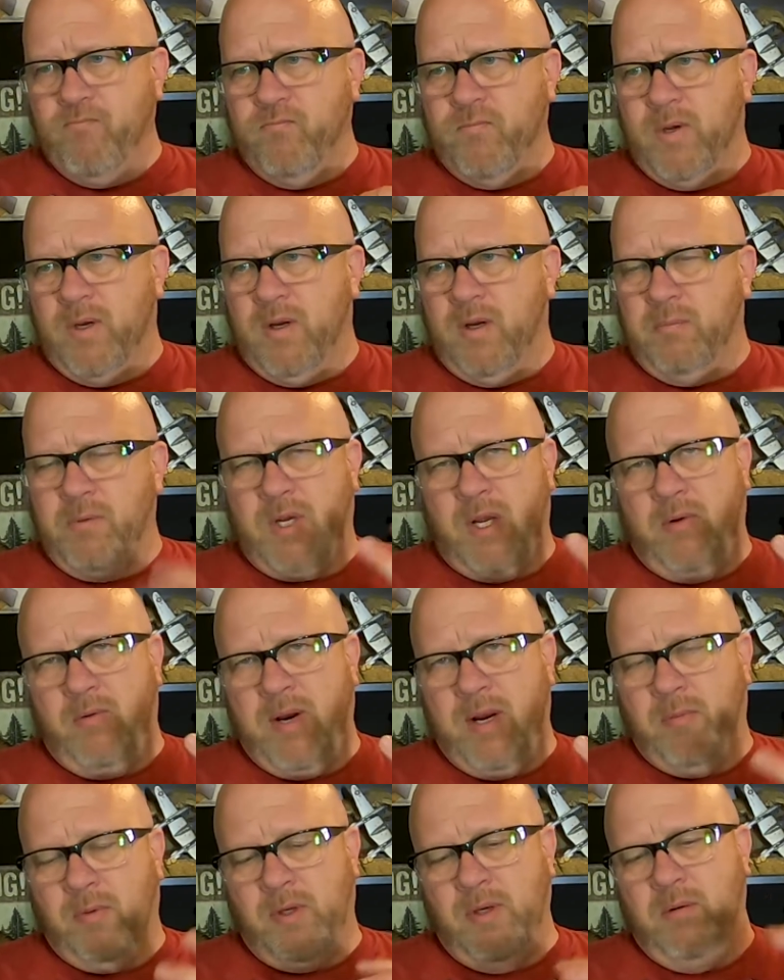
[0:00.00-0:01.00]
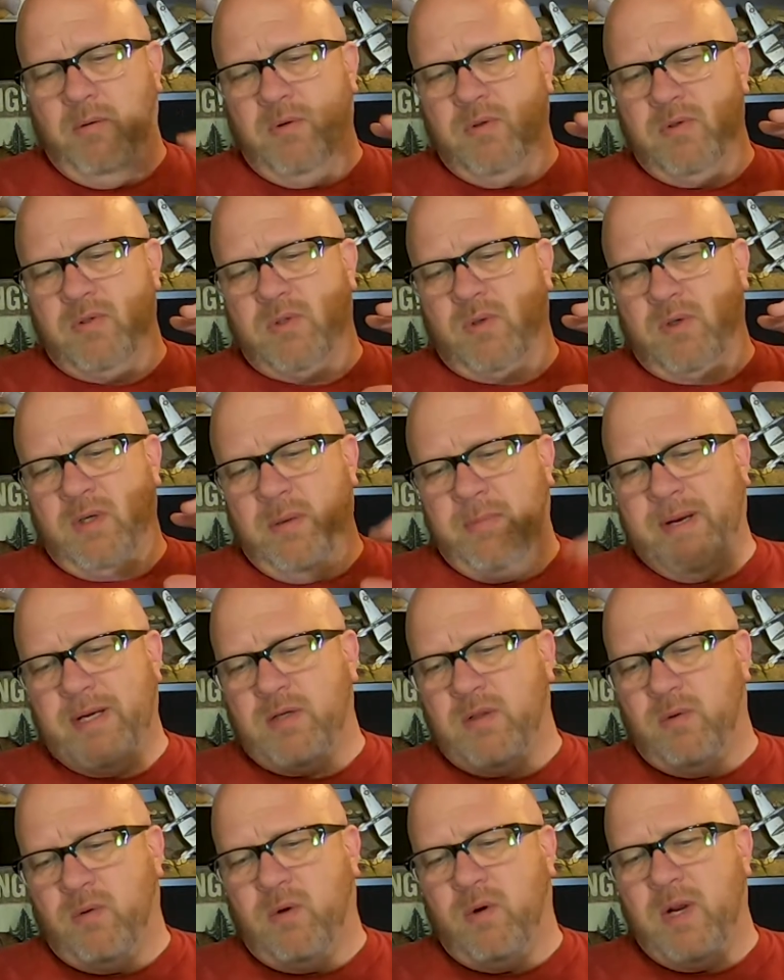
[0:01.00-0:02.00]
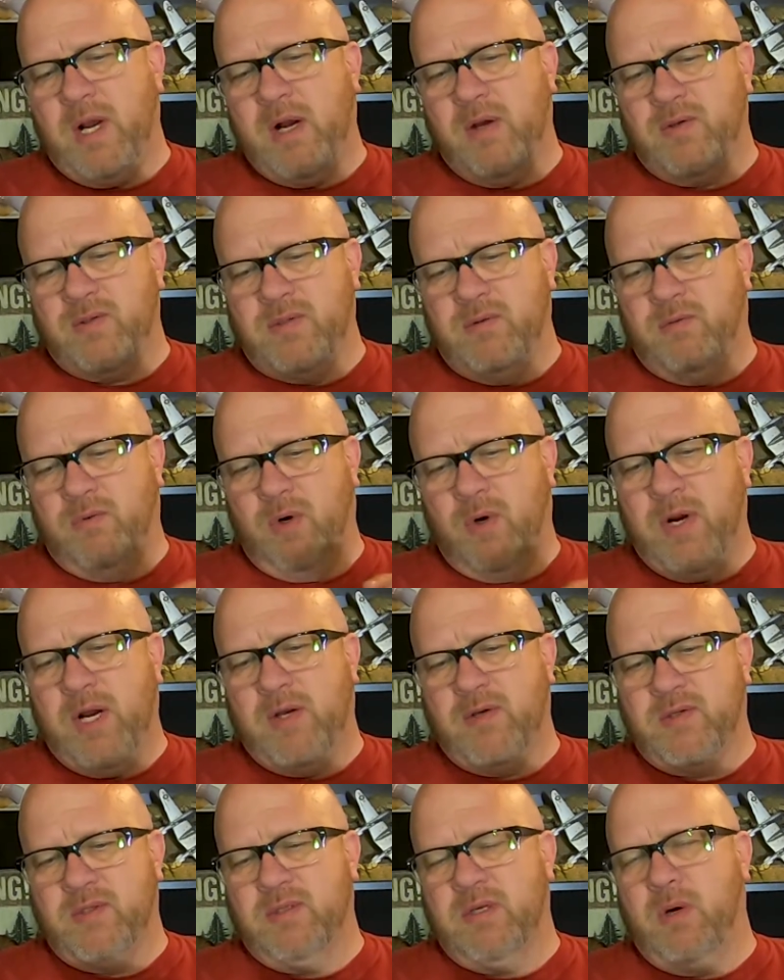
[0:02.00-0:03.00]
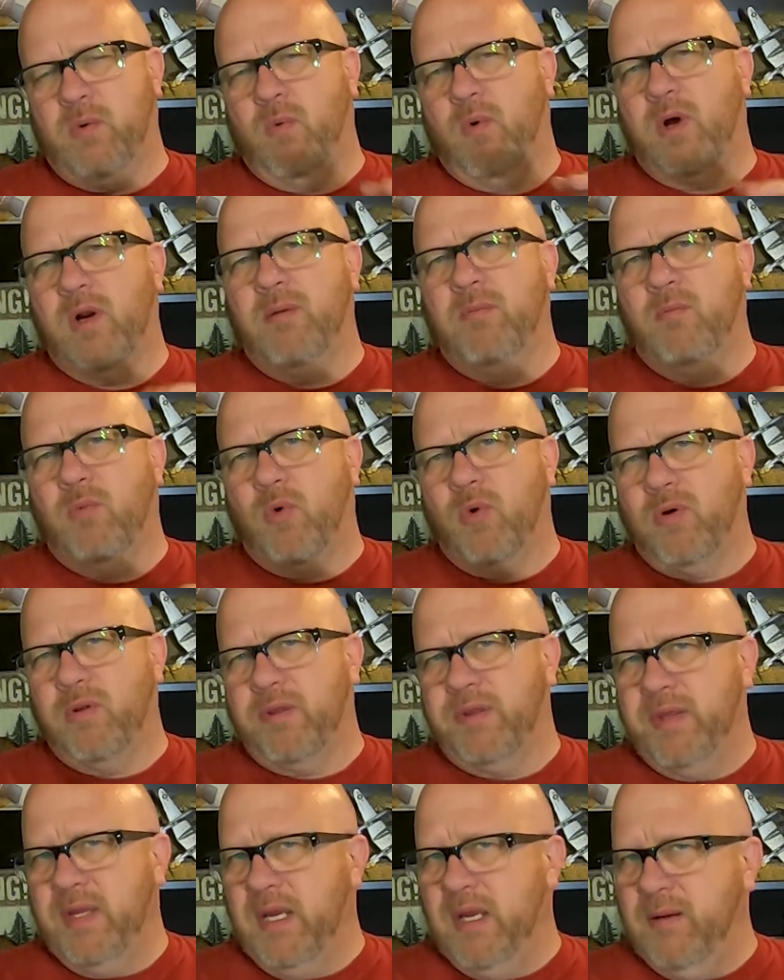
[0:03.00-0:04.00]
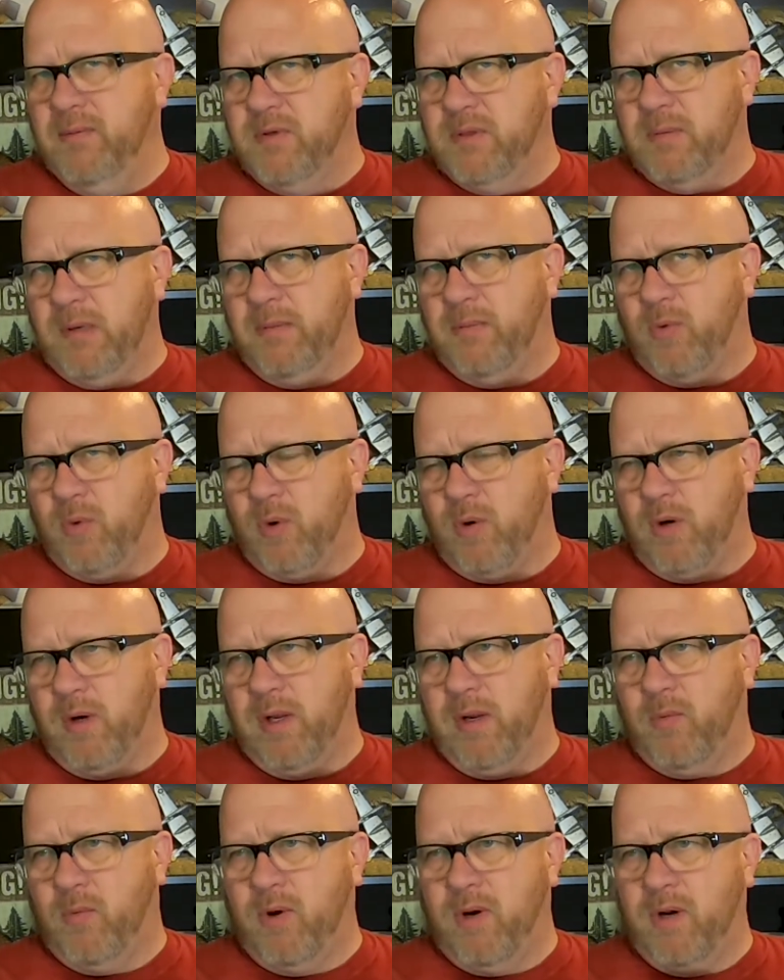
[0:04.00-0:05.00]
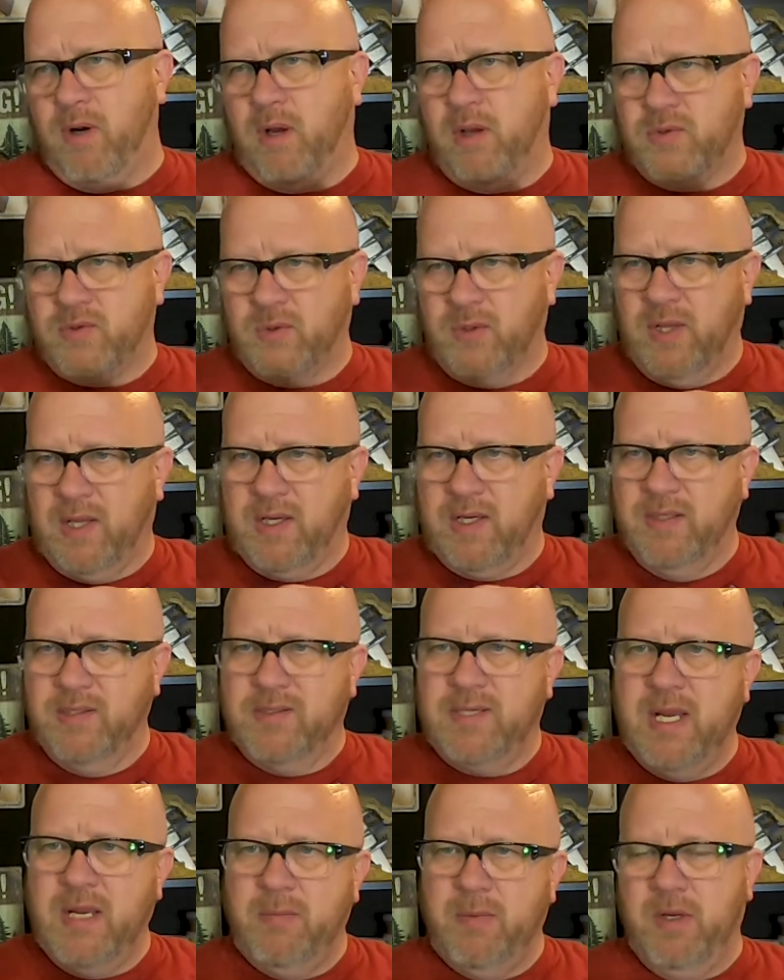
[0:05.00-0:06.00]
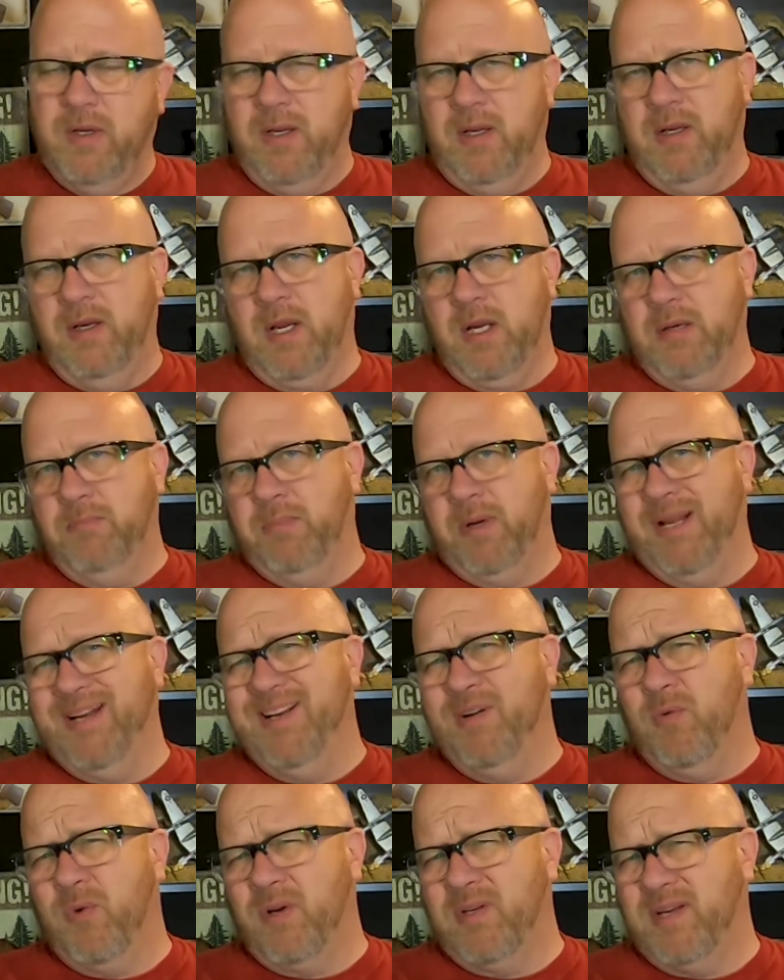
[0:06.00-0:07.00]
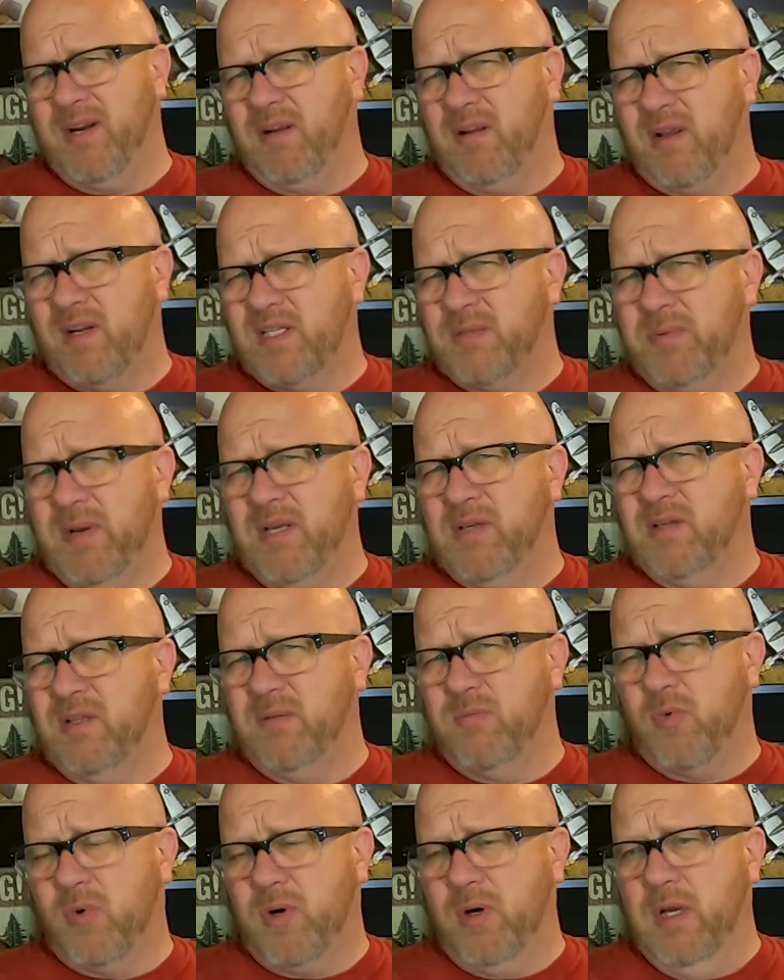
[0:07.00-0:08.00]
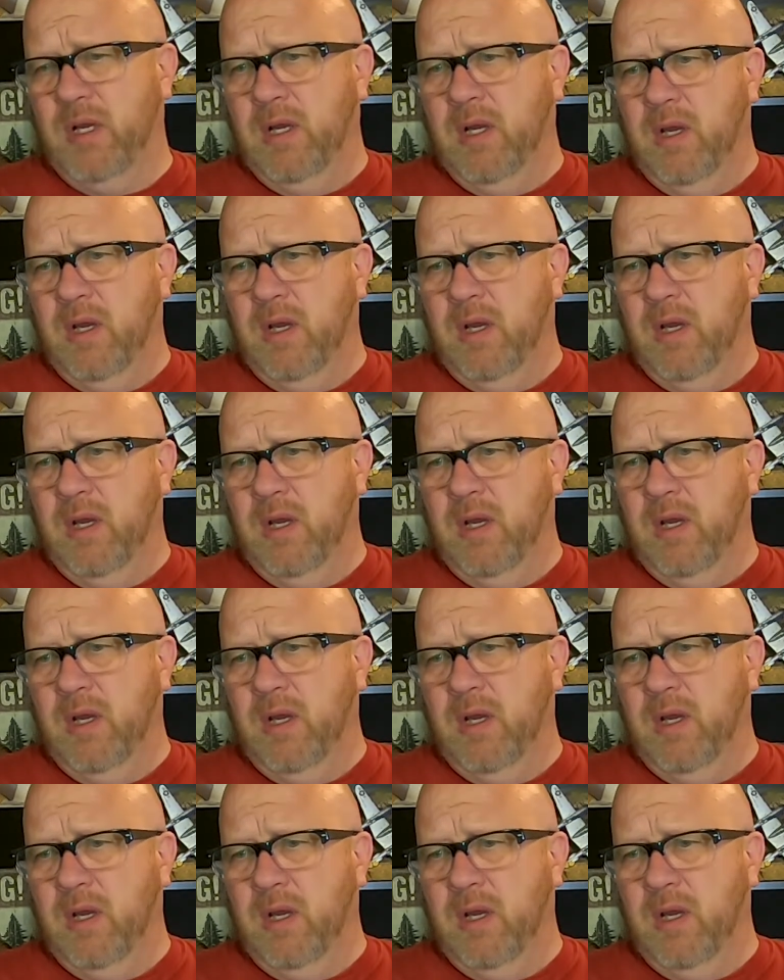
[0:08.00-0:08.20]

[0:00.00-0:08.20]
I'm kind of rambling. So to get back to the row houses, I wanted more theme to my board. I wanted also like containment, but I didn't want to take a lot of space on the board.